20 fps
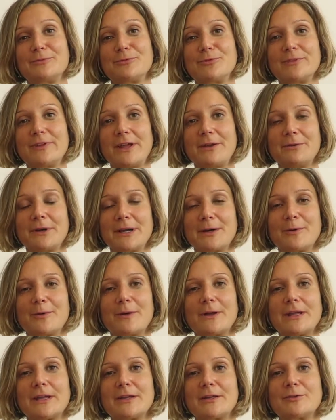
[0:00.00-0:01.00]
Today we're
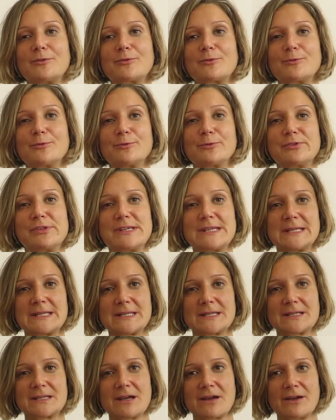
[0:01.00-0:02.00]
going to
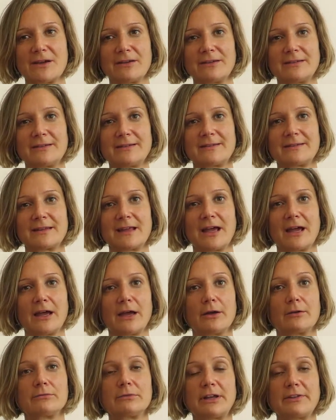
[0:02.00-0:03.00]
discuss
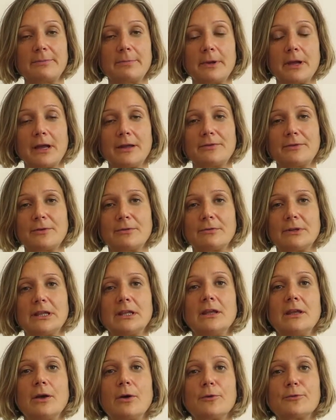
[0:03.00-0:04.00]

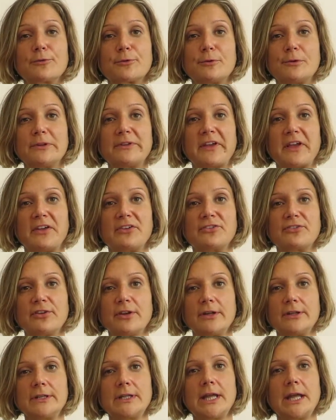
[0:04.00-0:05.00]
respiratory
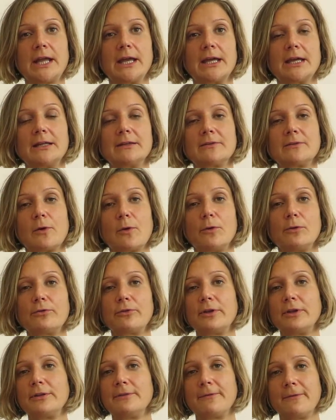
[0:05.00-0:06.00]
auscultation and all
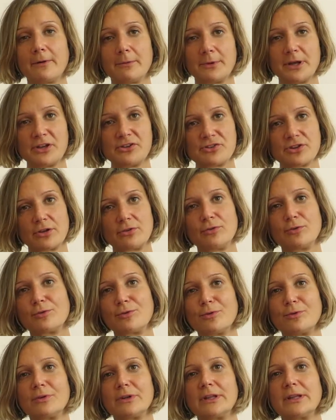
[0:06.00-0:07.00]
the information you
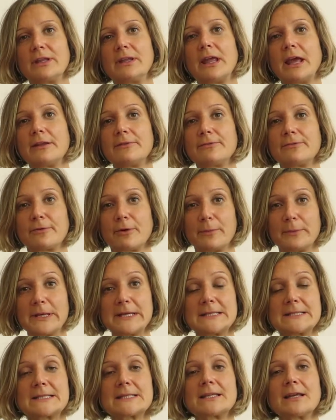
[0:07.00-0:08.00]
could get from
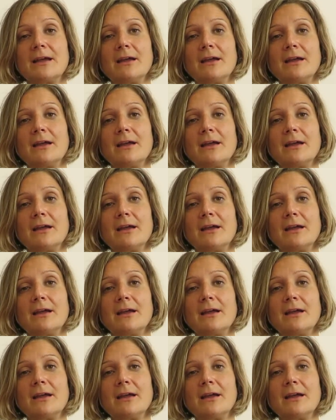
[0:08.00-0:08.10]
it.